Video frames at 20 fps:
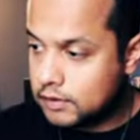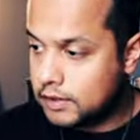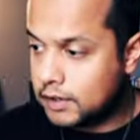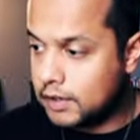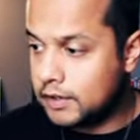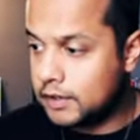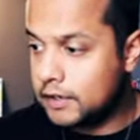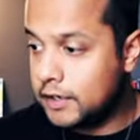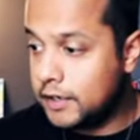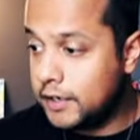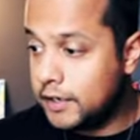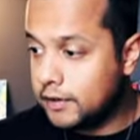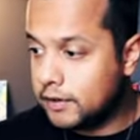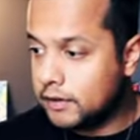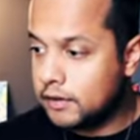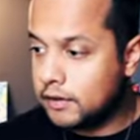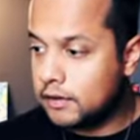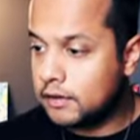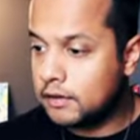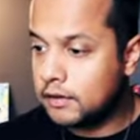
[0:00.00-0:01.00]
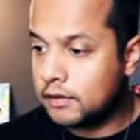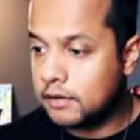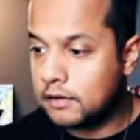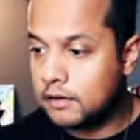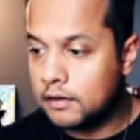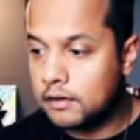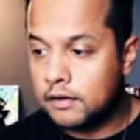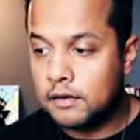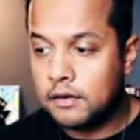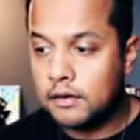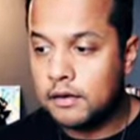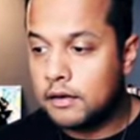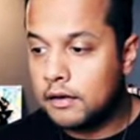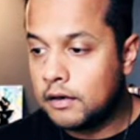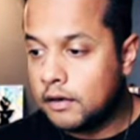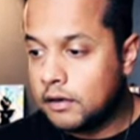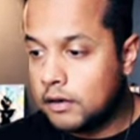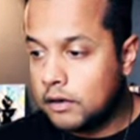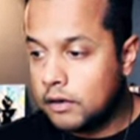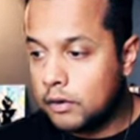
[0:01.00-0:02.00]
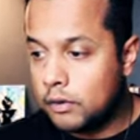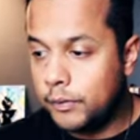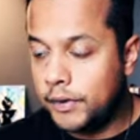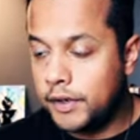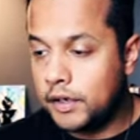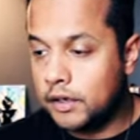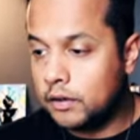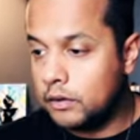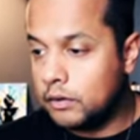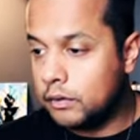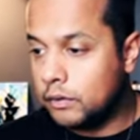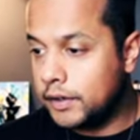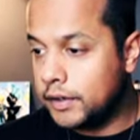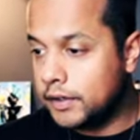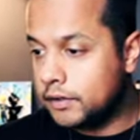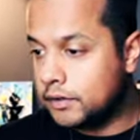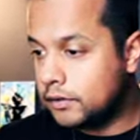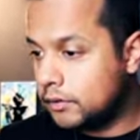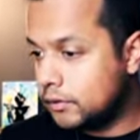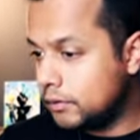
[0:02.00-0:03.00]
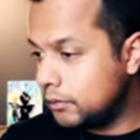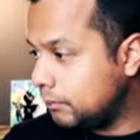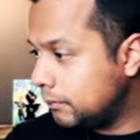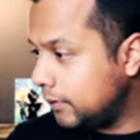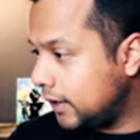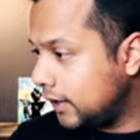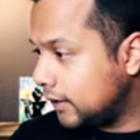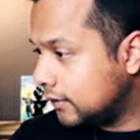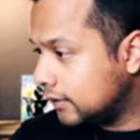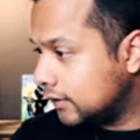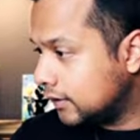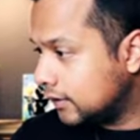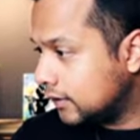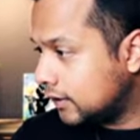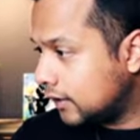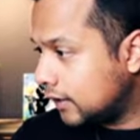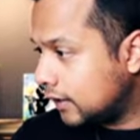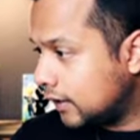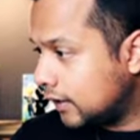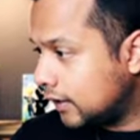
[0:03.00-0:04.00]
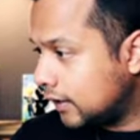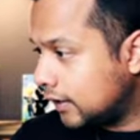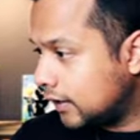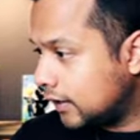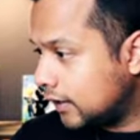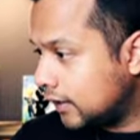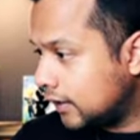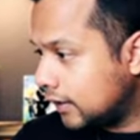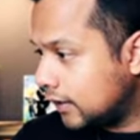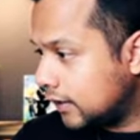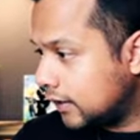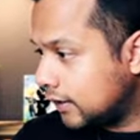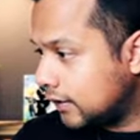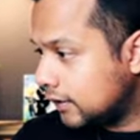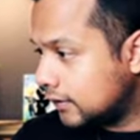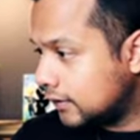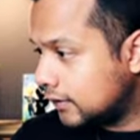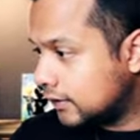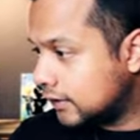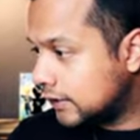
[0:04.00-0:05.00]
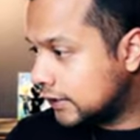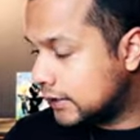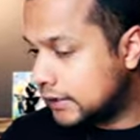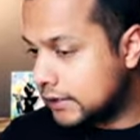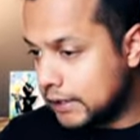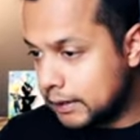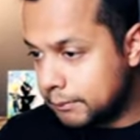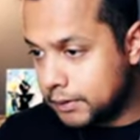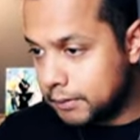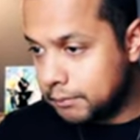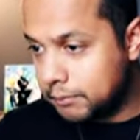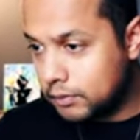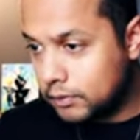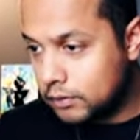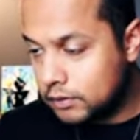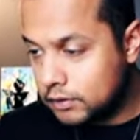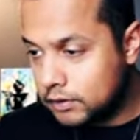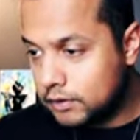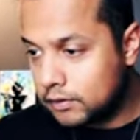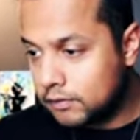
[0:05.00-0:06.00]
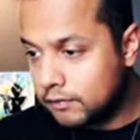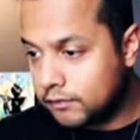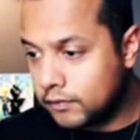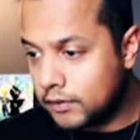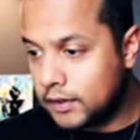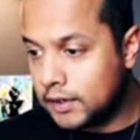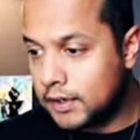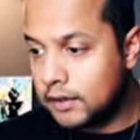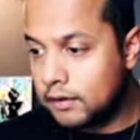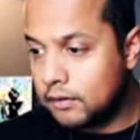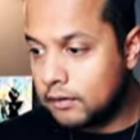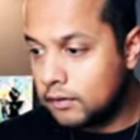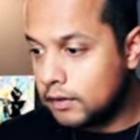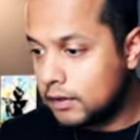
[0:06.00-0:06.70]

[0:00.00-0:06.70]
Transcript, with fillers: a year. We are going to make this guy semi-bold for now,